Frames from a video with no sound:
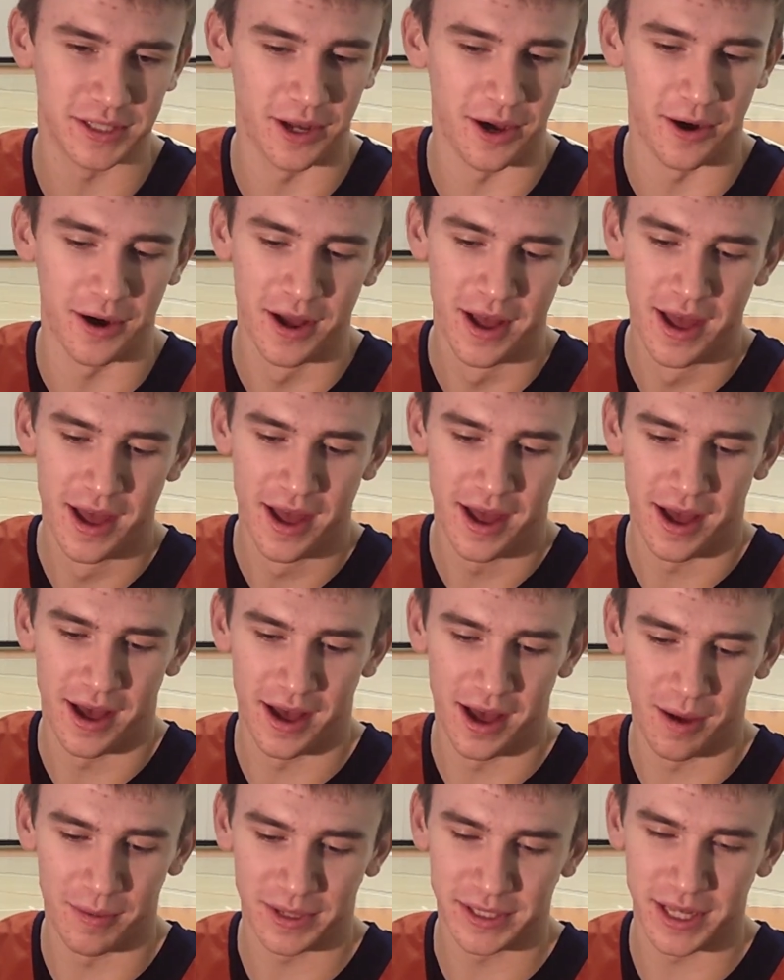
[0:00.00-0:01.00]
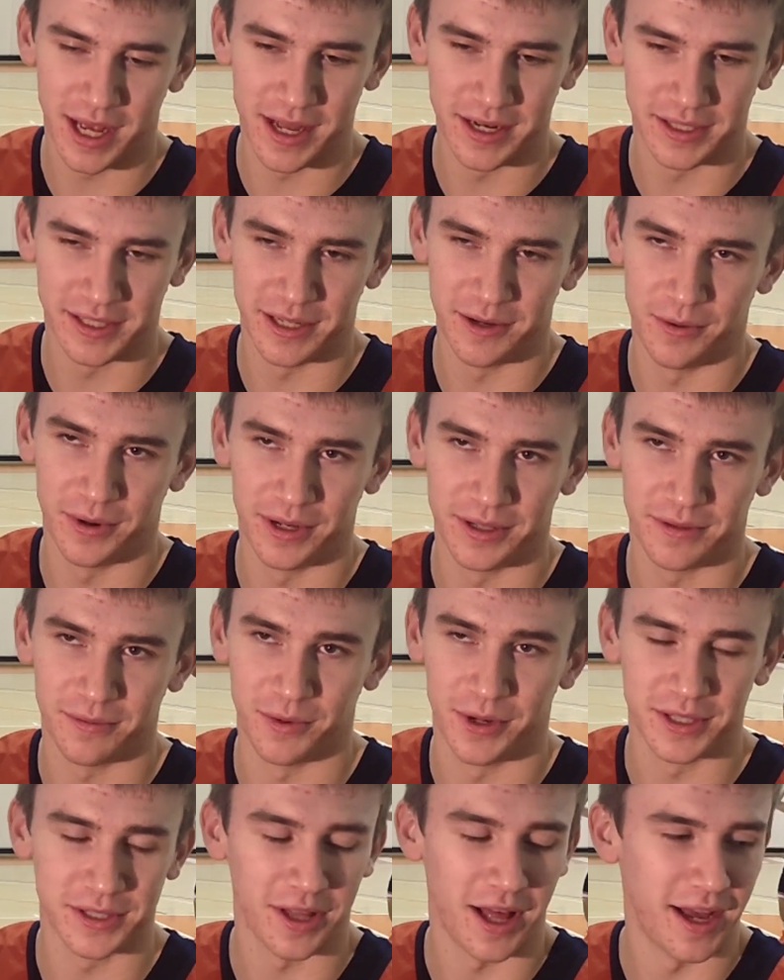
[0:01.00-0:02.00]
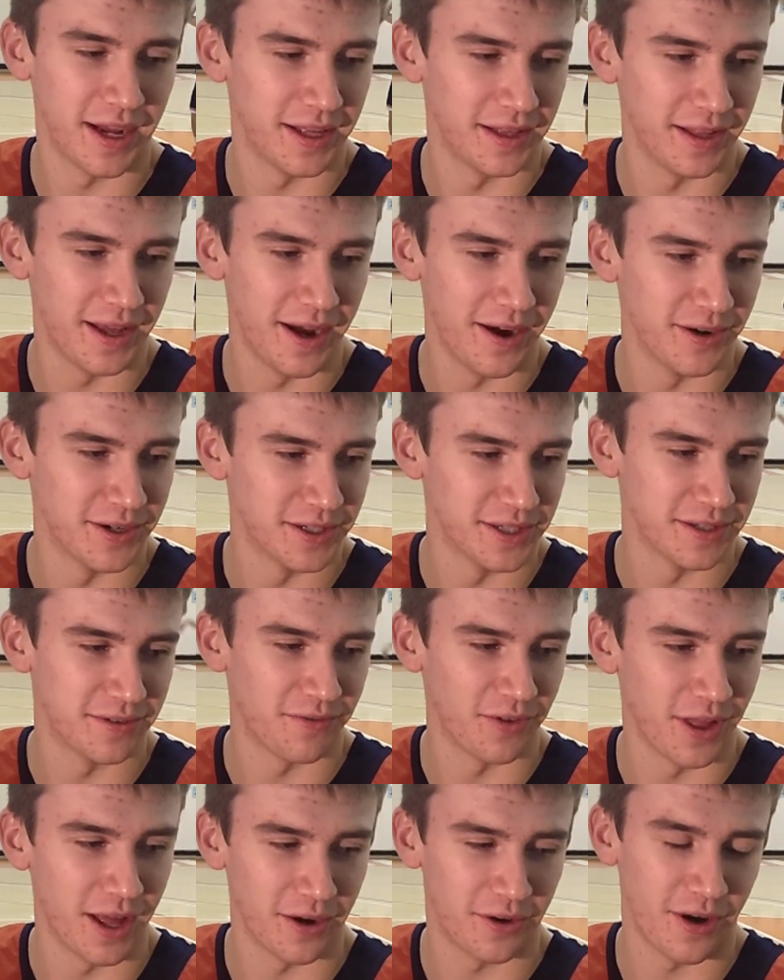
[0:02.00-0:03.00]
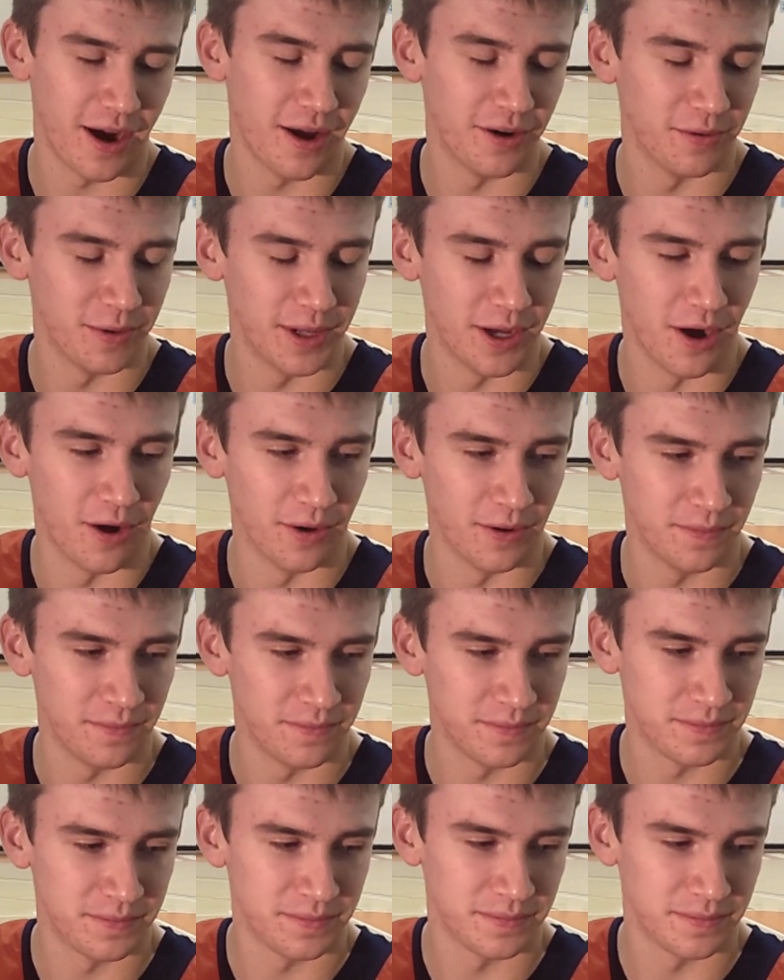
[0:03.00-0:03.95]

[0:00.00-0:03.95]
So I'm excited to see what it's like in there and just for that crowd to be going.